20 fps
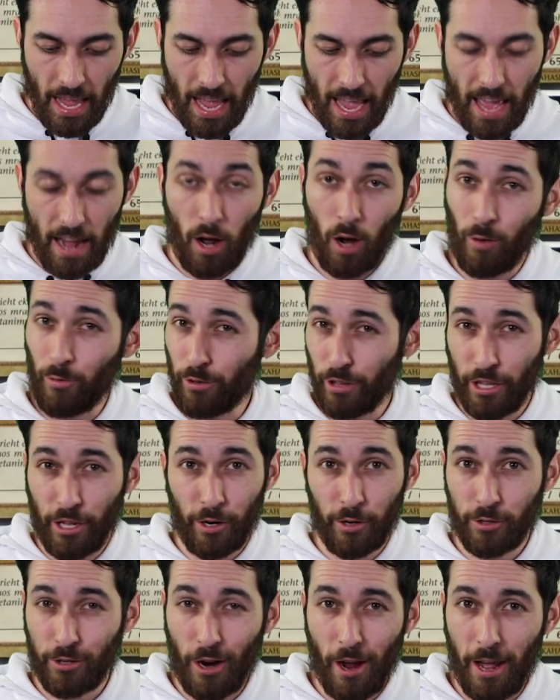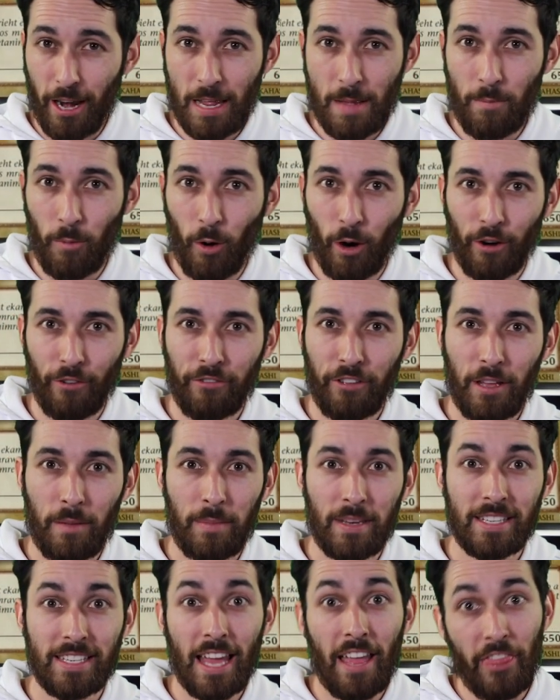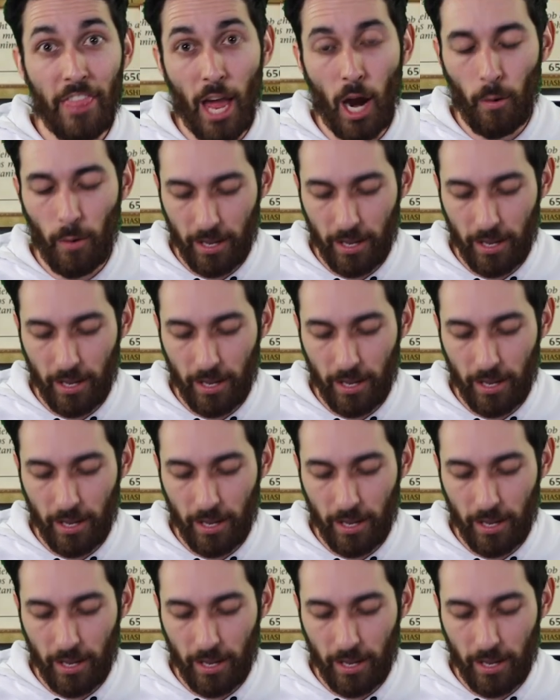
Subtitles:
and hopefully you don't draw any more of him and dead that